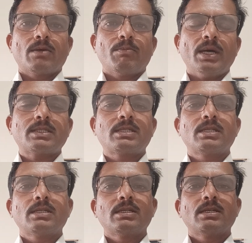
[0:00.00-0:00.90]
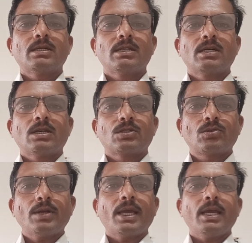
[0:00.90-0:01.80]
But
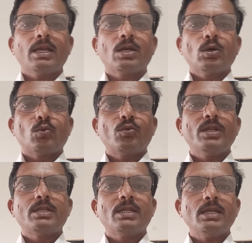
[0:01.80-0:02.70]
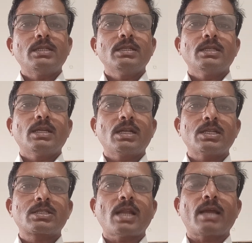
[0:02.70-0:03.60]
today we need
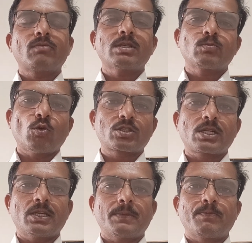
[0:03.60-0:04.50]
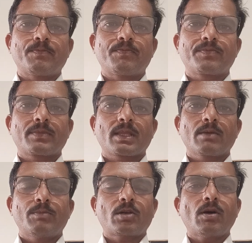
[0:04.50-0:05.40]
English language mostly
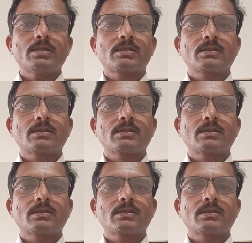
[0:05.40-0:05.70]
because